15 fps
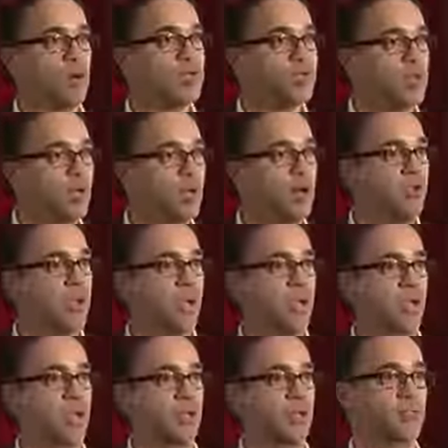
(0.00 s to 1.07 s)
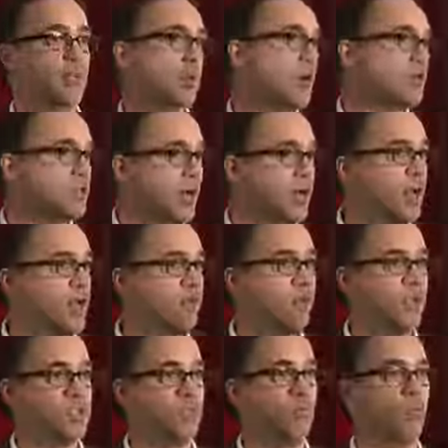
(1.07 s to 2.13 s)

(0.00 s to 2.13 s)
It's not it's not an efficient